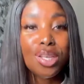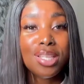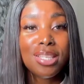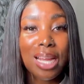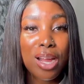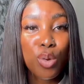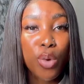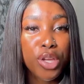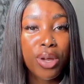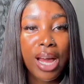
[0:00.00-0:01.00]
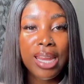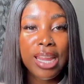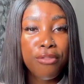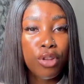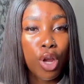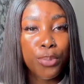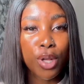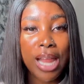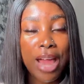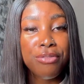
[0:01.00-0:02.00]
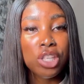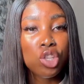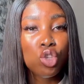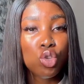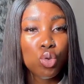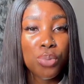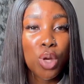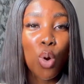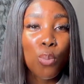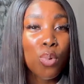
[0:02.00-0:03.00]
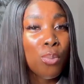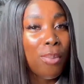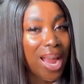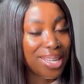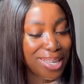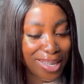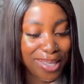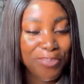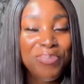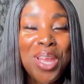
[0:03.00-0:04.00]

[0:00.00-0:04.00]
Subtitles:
second way you can level up your life is to be open-minded.